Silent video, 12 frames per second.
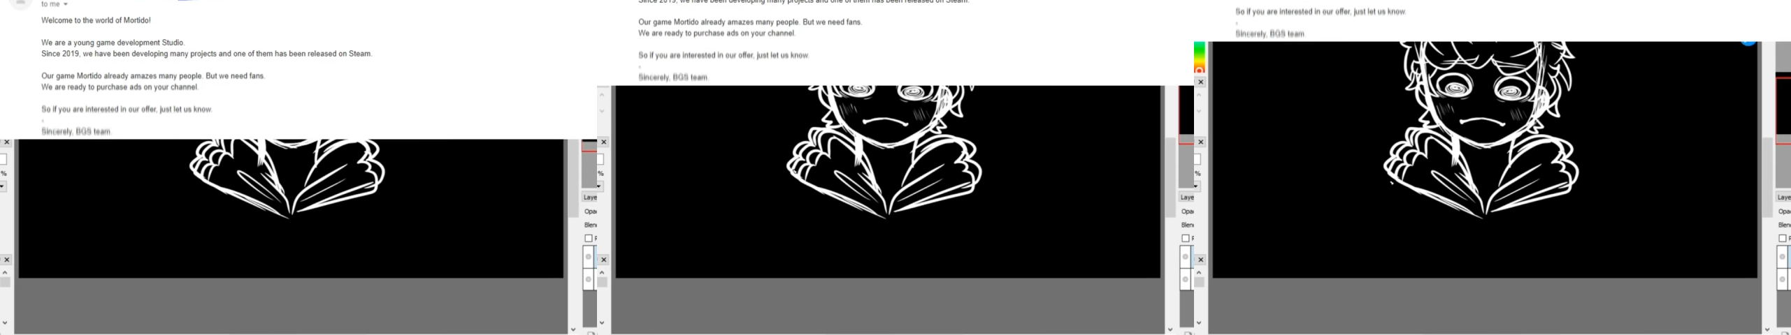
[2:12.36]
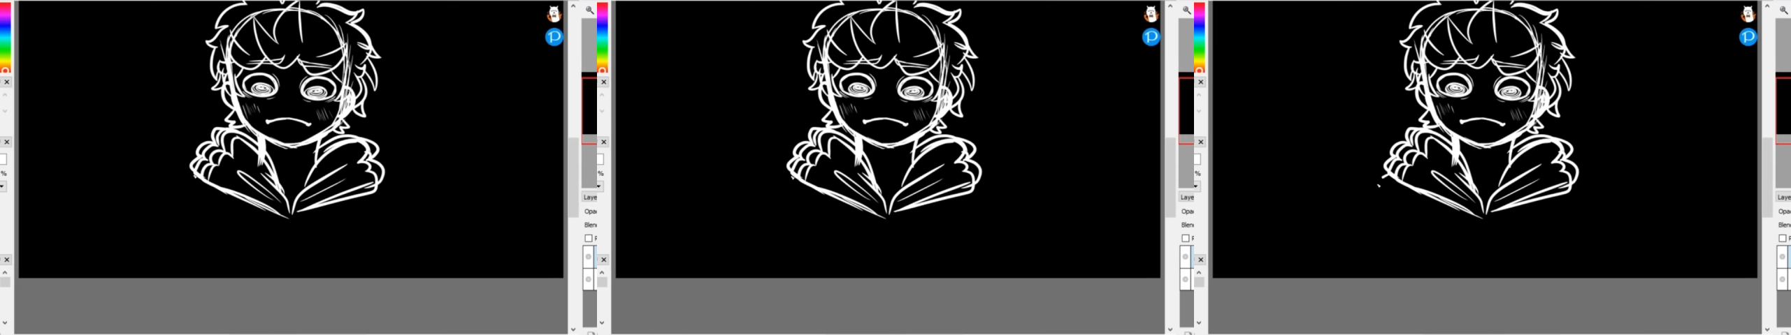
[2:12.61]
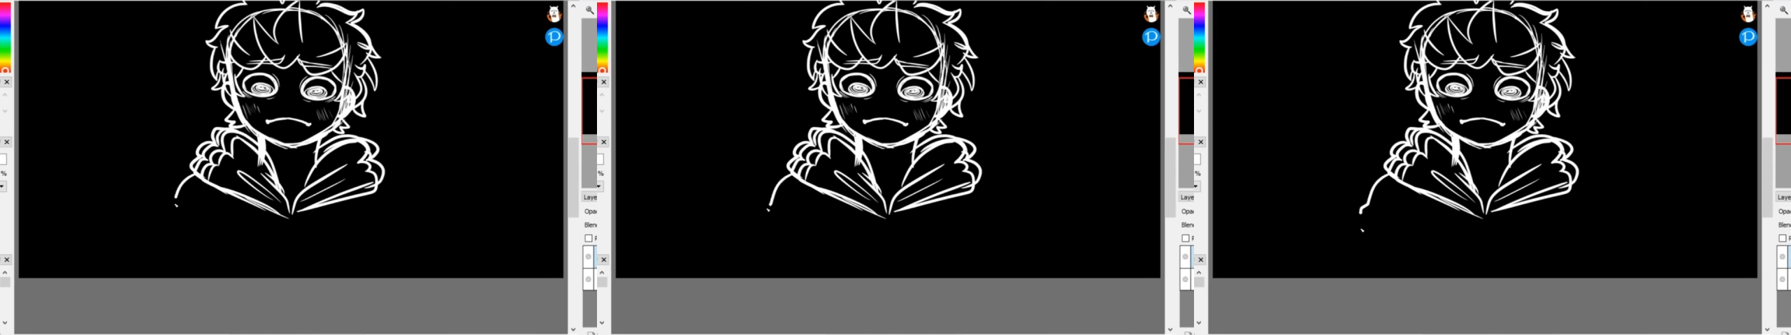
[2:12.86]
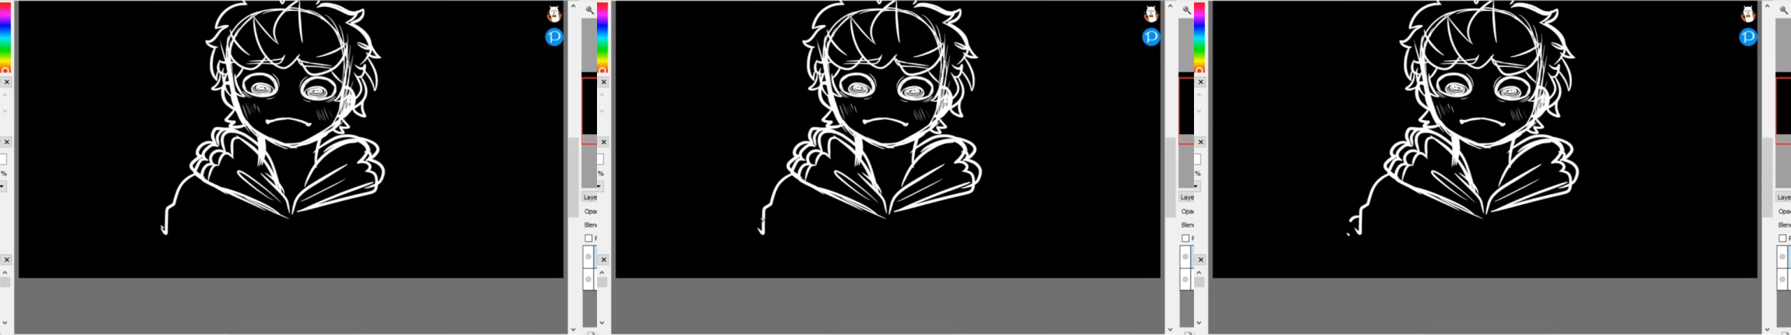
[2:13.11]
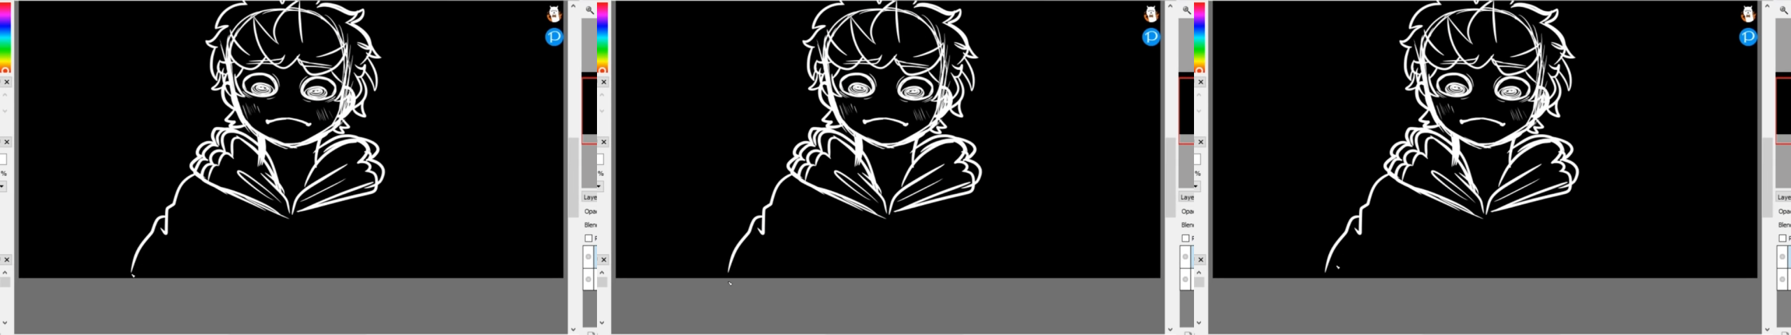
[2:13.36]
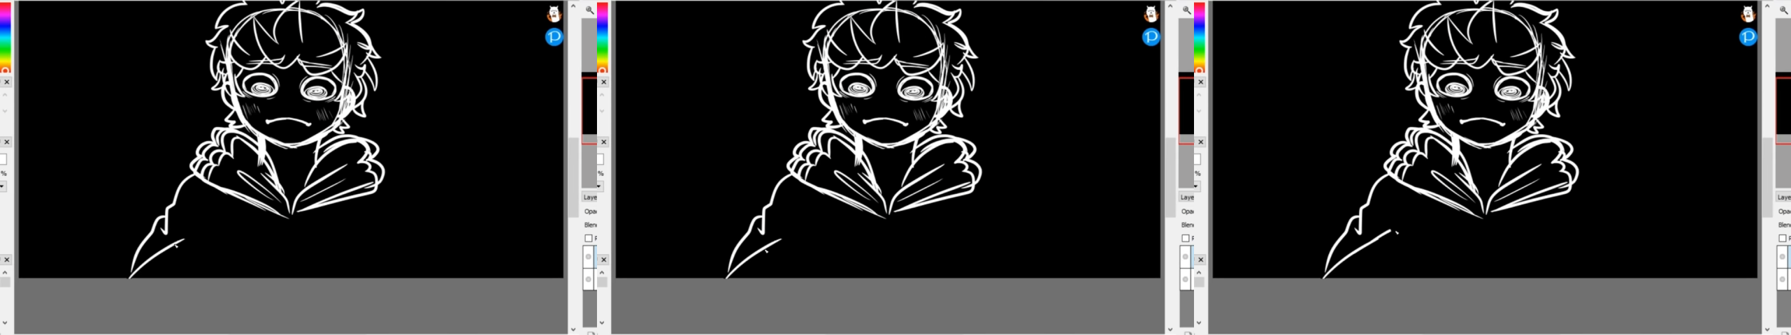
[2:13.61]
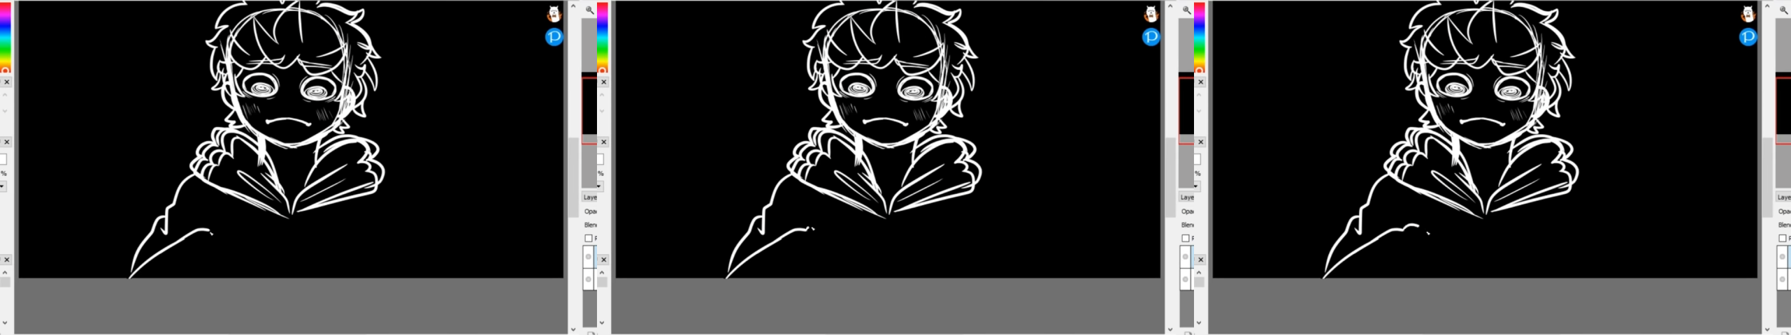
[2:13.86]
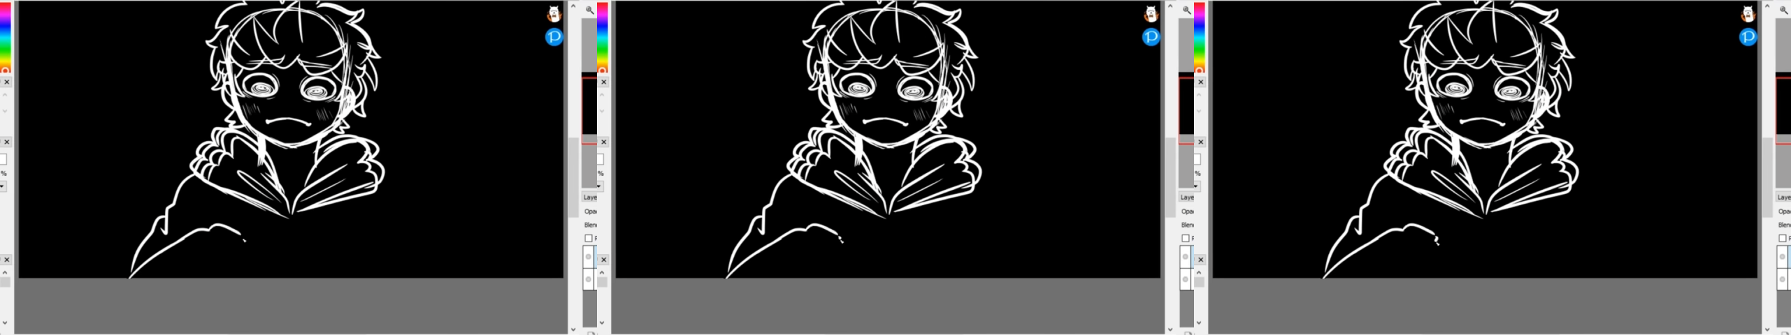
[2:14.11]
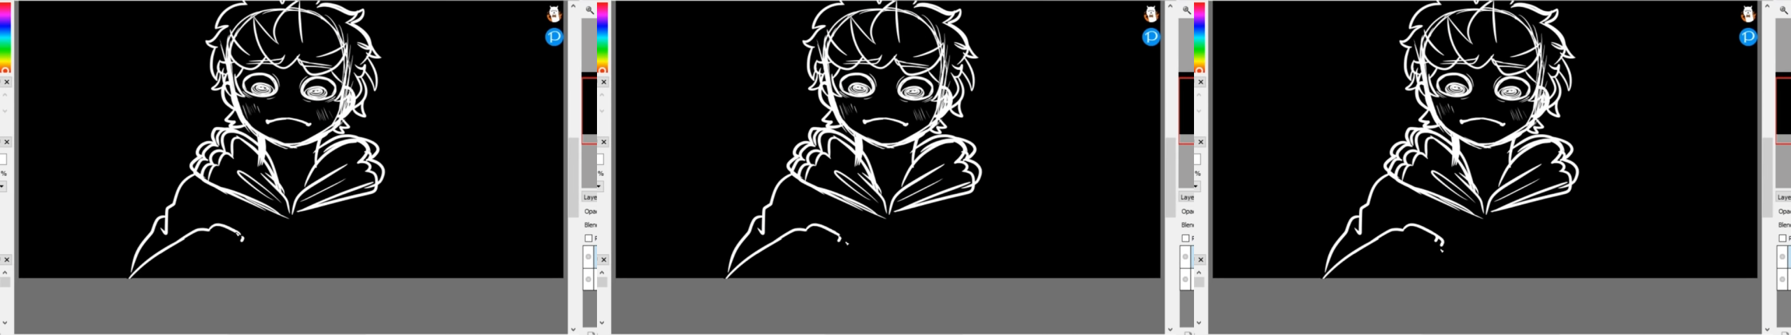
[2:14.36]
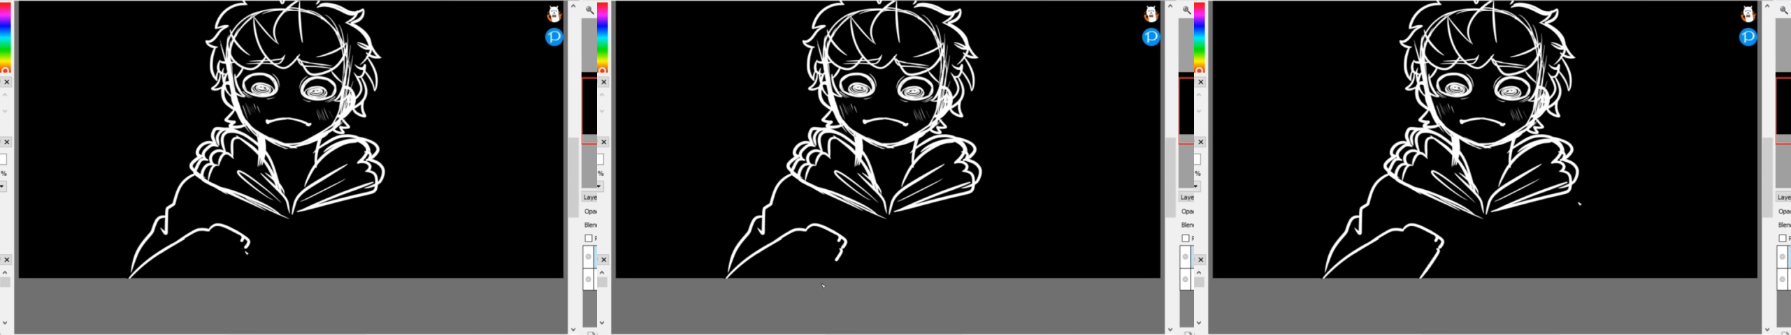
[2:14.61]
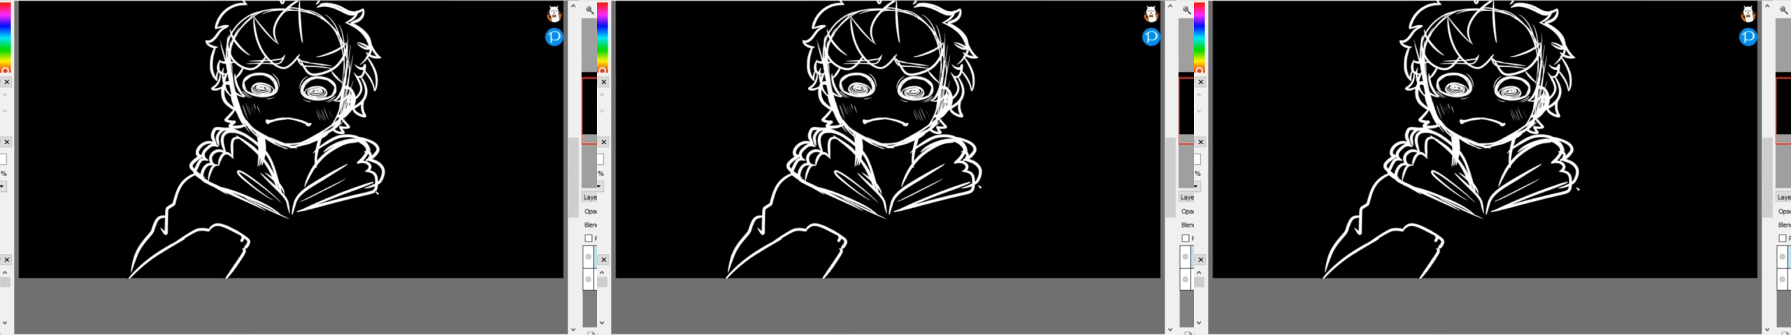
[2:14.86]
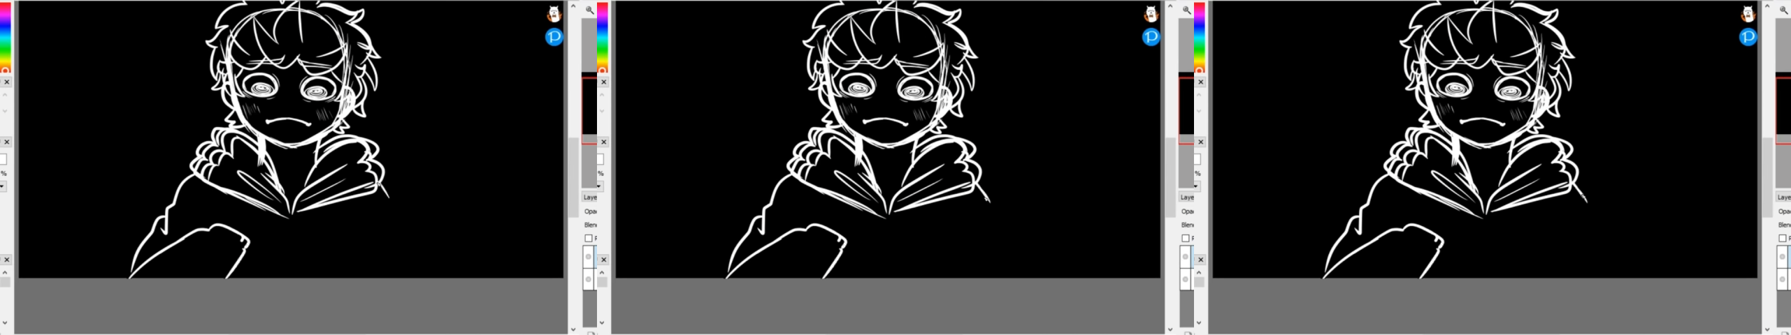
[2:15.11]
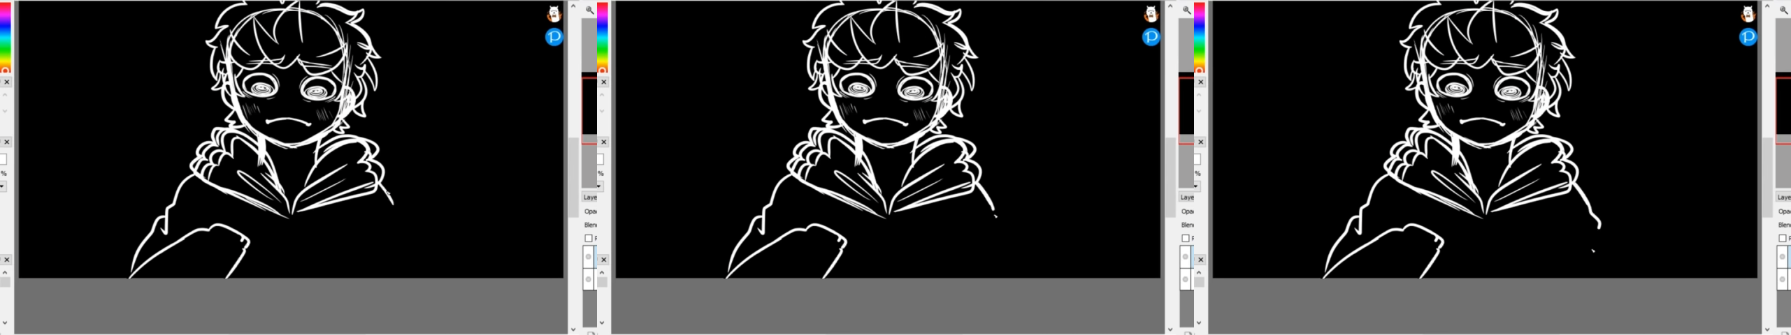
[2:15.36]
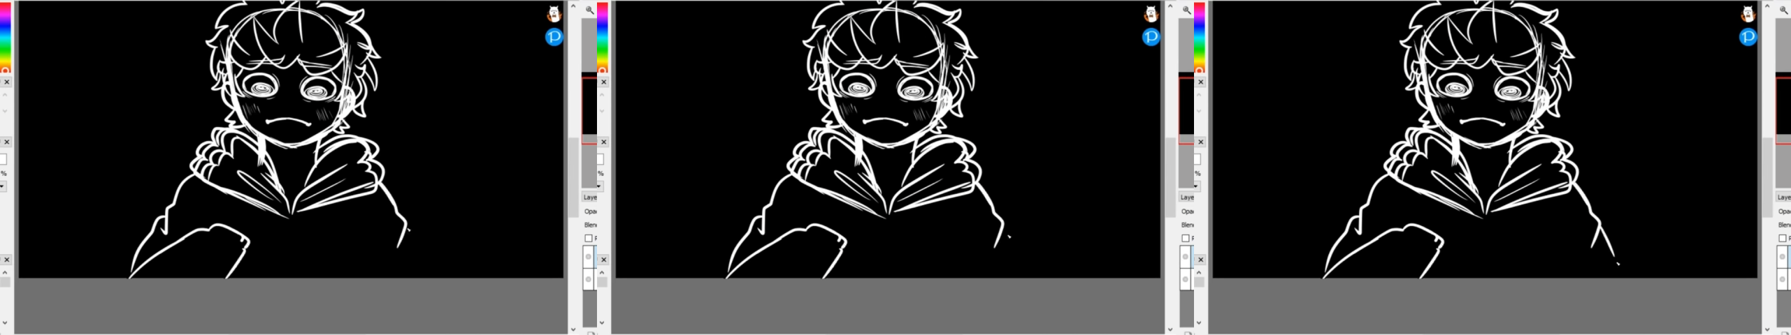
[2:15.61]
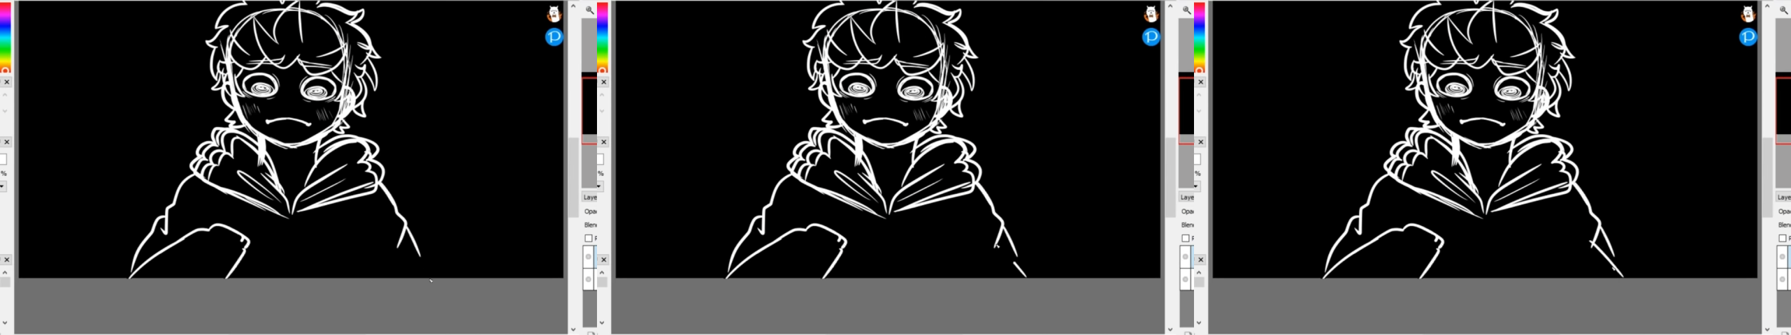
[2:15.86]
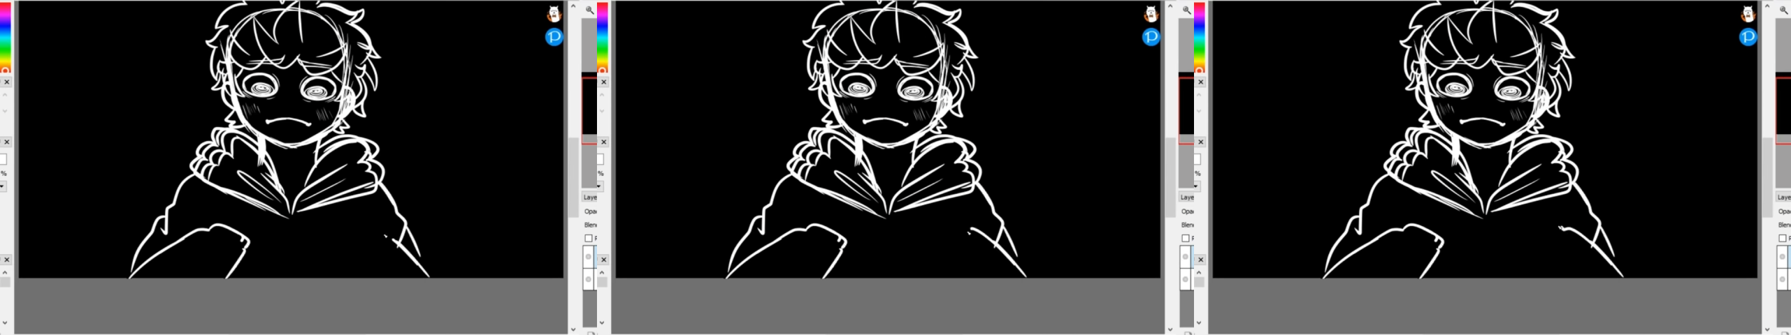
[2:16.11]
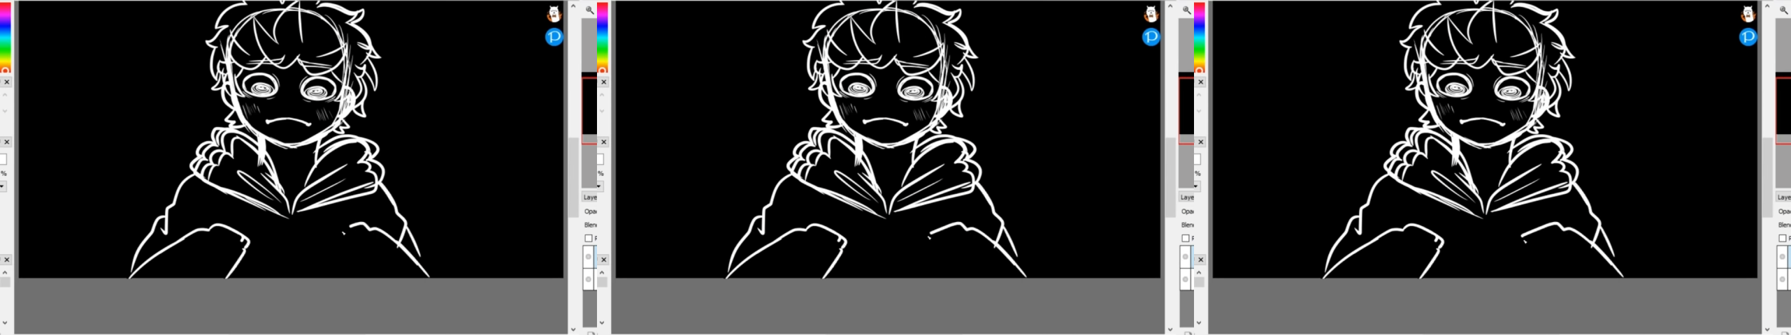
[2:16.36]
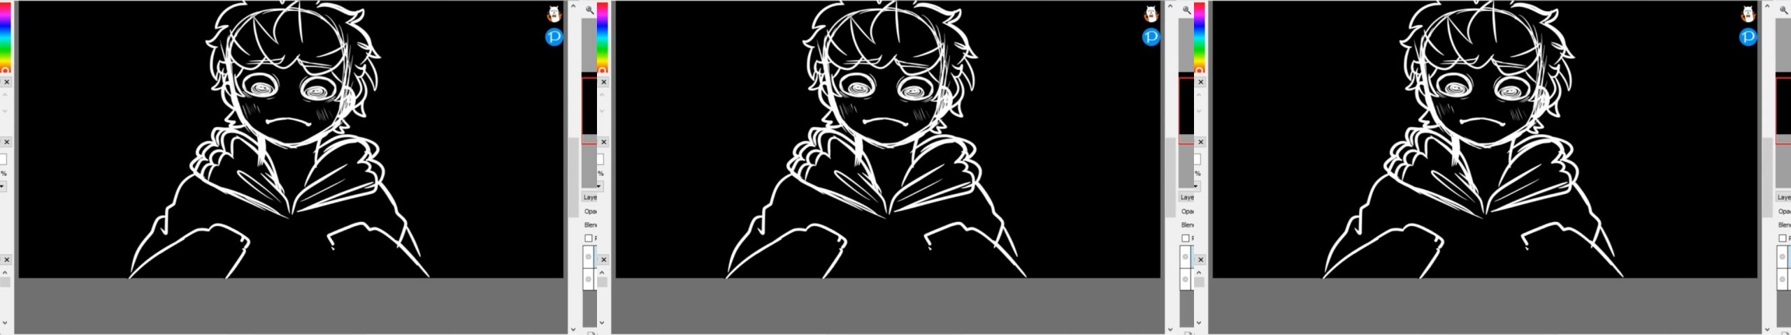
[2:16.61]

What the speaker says: No face is visible, so there are no lips to read.